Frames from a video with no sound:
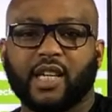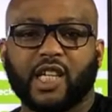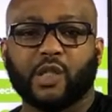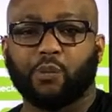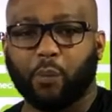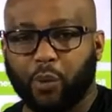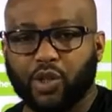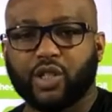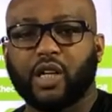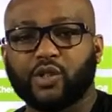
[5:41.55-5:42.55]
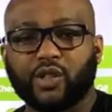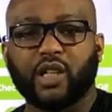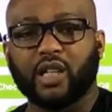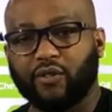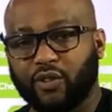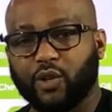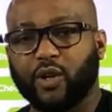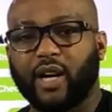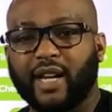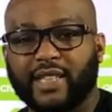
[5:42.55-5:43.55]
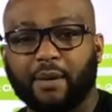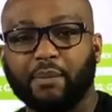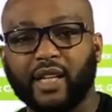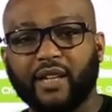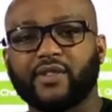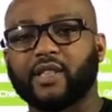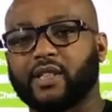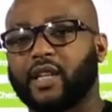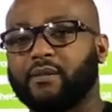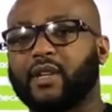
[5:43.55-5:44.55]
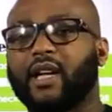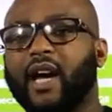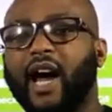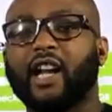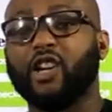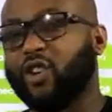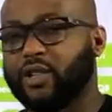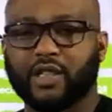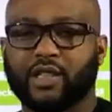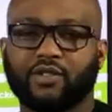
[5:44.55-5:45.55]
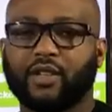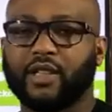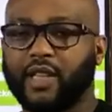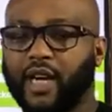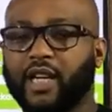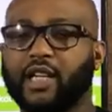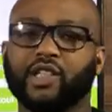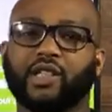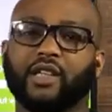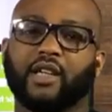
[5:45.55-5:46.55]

is proportional to the individual and their belief system and not necessarily their age.